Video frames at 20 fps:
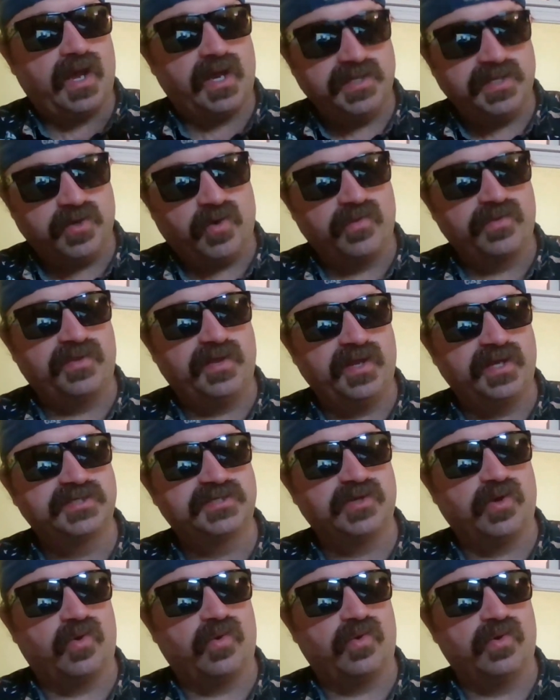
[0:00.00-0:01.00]
I don't think
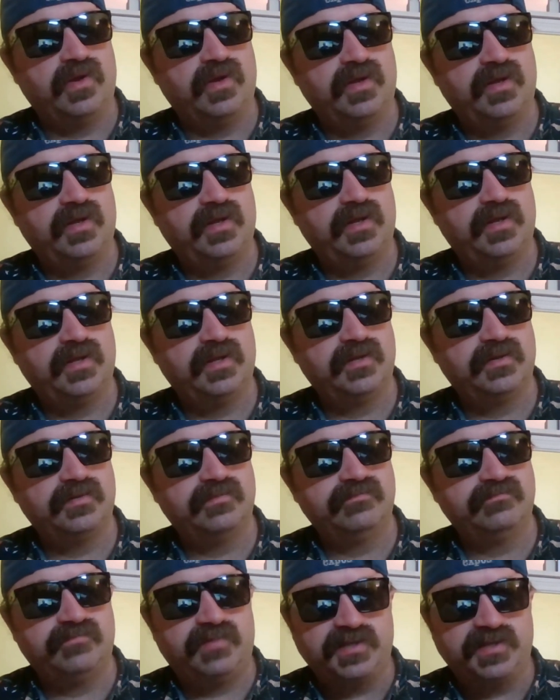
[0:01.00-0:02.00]
so.
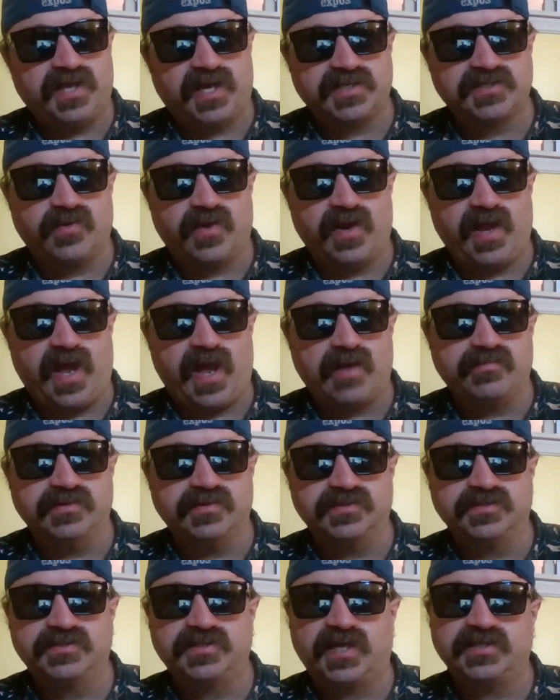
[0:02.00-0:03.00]
But that's what happens.